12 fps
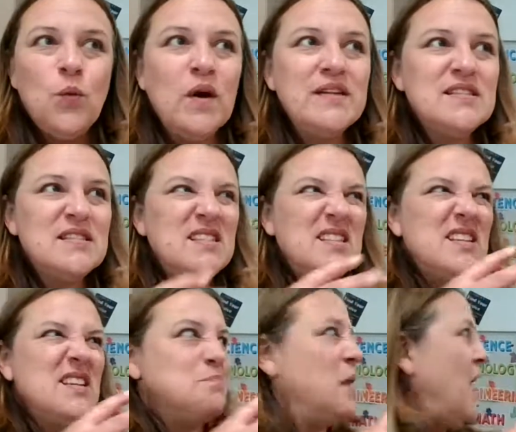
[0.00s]
What's
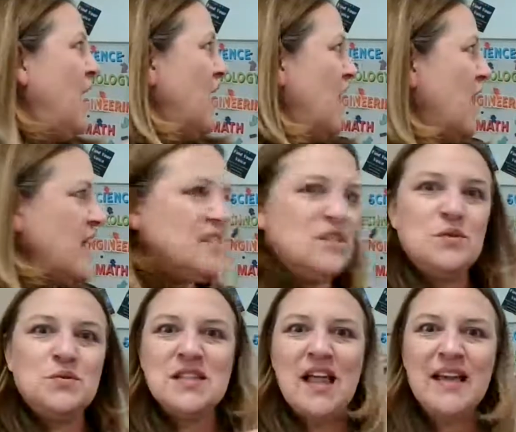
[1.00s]
behind
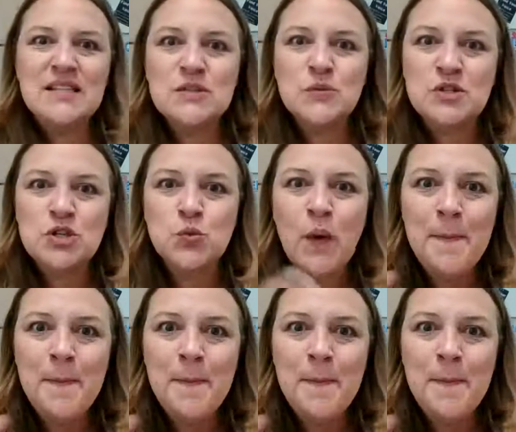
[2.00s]
those light switches?